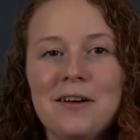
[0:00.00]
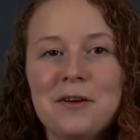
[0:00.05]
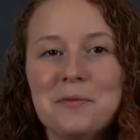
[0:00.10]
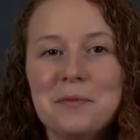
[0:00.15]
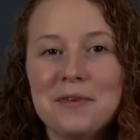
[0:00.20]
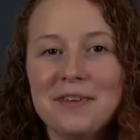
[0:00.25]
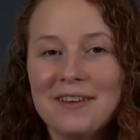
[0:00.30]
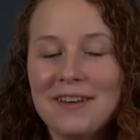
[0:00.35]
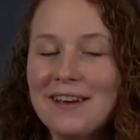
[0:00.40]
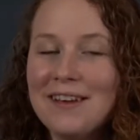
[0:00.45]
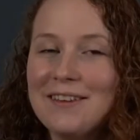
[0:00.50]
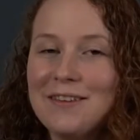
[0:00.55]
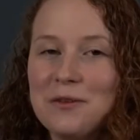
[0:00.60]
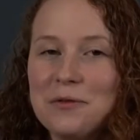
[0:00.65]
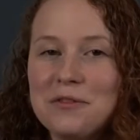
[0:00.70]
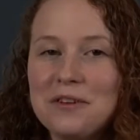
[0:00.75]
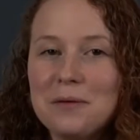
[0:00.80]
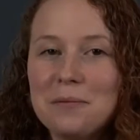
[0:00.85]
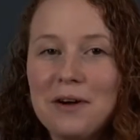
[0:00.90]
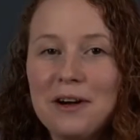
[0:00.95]
Besides
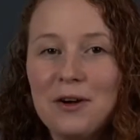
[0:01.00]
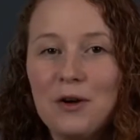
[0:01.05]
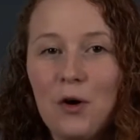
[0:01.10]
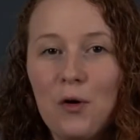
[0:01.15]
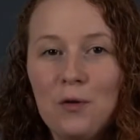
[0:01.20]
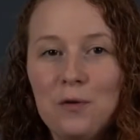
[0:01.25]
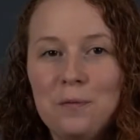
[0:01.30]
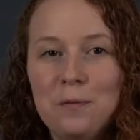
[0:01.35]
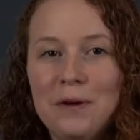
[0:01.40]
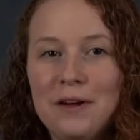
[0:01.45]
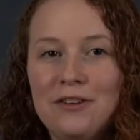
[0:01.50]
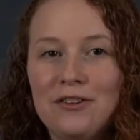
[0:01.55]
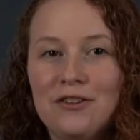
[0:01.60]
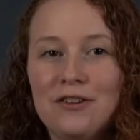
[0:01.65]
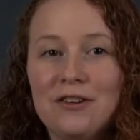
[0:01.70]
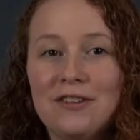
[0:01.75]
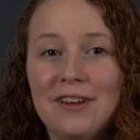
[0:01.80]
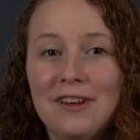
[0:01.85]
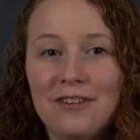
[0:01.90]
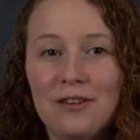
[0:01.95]
using my own
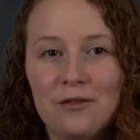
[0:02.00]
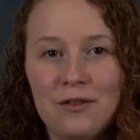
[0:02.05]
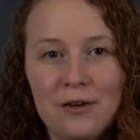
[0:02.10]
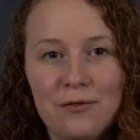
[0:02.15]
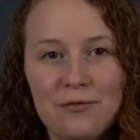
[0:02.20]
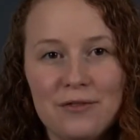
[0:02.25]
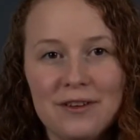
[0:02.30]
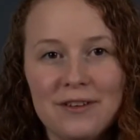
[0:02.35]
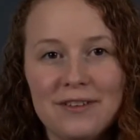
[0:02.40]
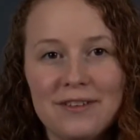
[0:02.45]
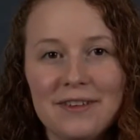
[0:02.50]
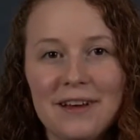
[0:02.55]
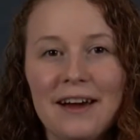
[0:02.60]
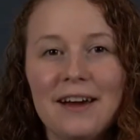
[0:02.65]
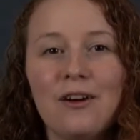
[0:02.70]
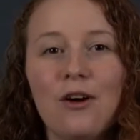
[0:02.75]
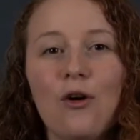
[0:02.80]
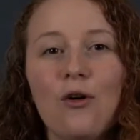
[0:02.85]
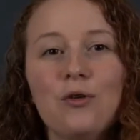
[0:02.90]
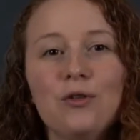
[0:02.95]
pictures as a reference,
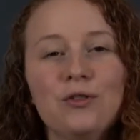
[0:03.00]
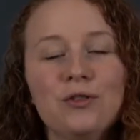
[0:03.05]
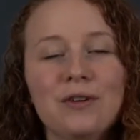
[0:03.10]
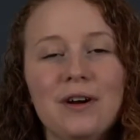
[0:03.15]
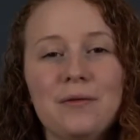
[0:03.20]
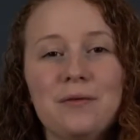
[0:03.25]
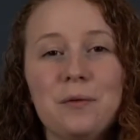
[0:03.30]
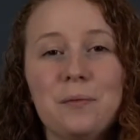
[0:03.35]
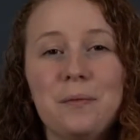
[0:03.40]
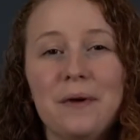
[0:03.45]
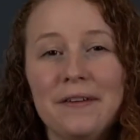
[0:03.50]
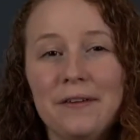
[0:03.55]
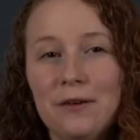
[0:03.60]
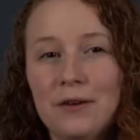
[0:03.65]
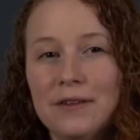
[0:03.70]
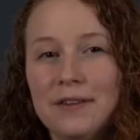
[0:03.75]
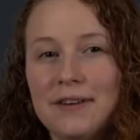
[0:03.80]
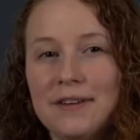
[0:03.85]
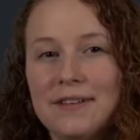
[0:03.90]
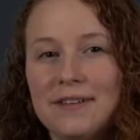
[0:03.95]
I also have a better
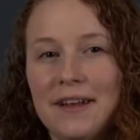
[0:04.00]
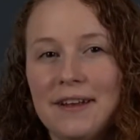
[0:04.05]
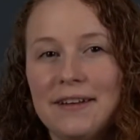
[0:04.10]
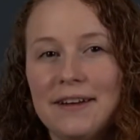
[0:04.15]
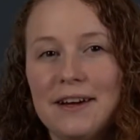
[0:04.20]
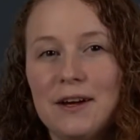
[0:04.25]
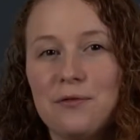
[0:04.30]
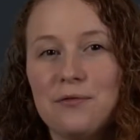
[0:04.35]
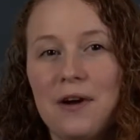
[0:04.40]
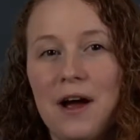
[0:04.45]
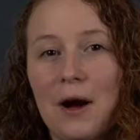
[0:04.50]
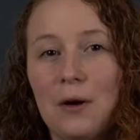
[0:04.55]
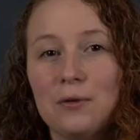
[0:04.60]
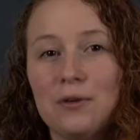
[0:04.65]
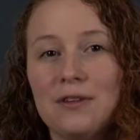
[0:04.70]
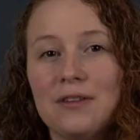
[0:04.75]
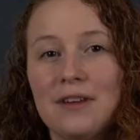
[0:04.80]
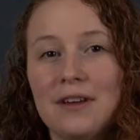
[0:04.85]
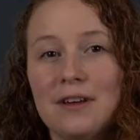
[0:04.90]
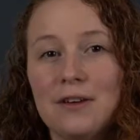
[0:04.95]
understanding of how
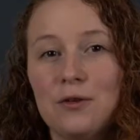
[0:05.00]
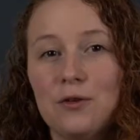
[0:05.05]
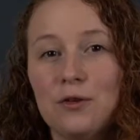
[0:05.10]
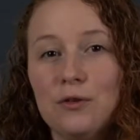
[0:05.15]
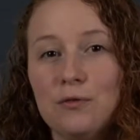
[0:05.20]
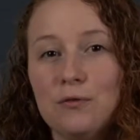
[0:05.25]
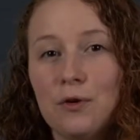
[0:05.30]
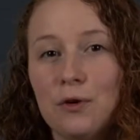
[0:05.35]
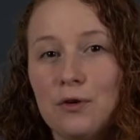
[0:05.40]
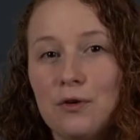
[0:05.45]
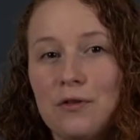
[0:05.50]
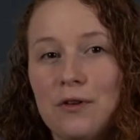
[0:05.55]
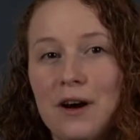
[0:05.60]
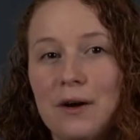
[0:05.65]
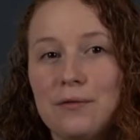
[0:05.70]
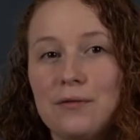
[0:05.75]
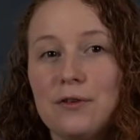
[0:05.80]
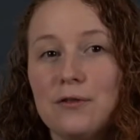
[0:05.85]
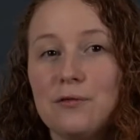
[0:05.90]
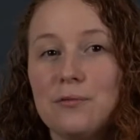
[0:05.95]
to take good
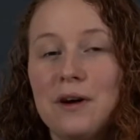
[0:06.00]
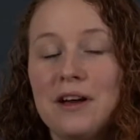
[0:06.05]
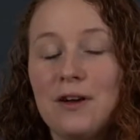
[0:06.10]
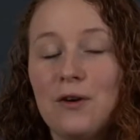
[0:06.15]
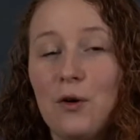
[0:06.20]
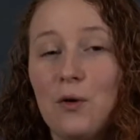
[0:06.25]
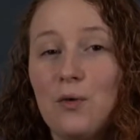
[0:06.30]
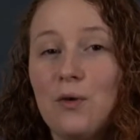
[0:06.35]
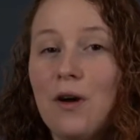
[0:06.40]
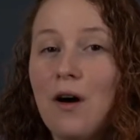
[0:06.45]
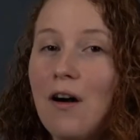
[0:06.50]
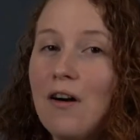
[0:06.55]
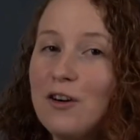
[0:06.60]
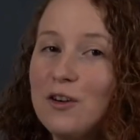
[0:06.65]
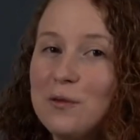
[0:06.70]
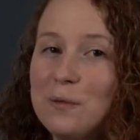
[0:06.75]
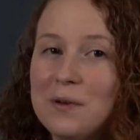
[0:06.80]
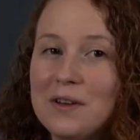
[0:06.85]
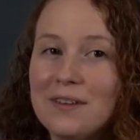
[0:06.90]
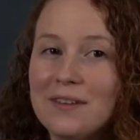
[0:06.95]
photographs of my own
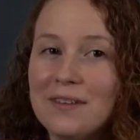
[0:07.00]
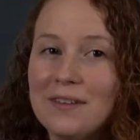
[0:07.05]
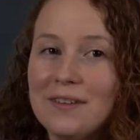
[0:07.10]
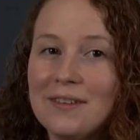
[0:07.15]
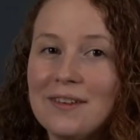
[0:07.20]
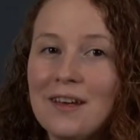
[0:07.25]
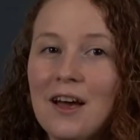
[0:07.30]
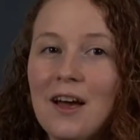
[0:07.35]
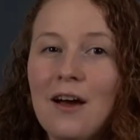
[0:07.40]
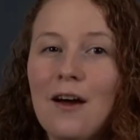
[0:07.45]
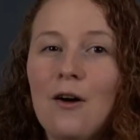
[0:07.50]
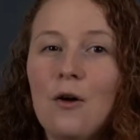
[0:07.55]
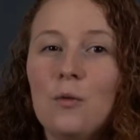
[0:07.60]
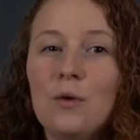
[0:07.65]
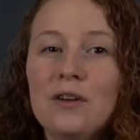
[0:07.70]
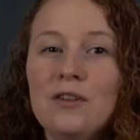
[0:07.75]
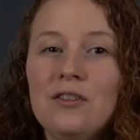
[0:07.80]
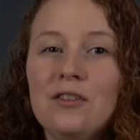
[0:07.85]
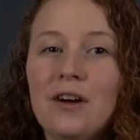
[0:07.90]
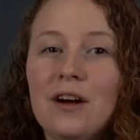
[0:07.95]
art pieces,
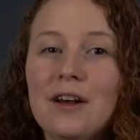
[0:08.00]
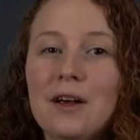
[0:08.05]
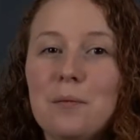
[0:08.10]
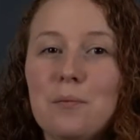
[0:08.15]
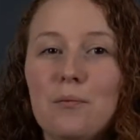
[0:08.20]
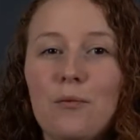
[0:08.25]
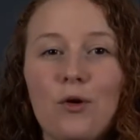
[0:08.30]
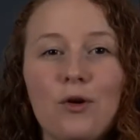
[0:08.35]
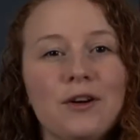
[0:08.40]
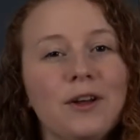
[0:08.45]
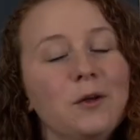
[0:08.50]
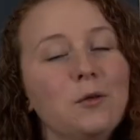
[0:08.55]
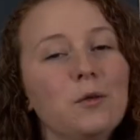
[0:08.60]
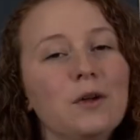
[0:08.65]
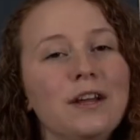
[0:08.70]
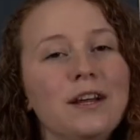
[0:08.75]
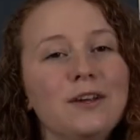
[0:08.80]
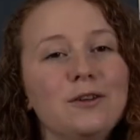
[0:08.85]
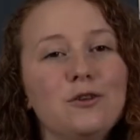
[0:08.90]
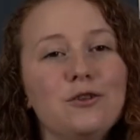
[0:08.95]
which I am more than
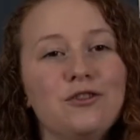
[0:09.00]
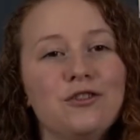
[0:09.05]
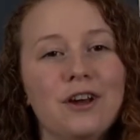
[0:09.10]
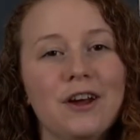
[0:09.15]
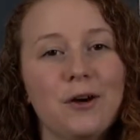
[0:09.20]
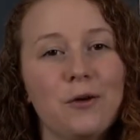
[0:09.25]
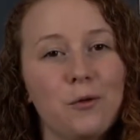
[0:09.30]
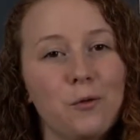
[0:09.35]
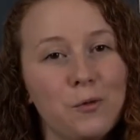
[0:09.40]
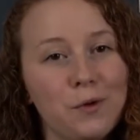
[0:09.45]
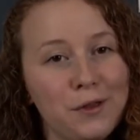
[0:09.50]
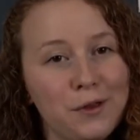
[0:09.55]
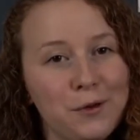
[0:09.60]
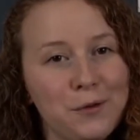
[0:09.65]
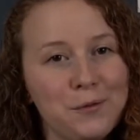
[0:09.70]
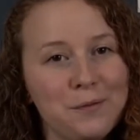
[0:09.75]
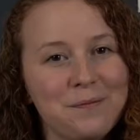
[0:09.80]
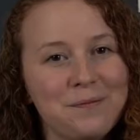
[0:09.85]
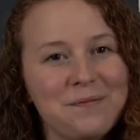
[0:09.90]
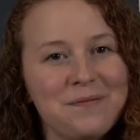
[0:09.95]
willing to share with you.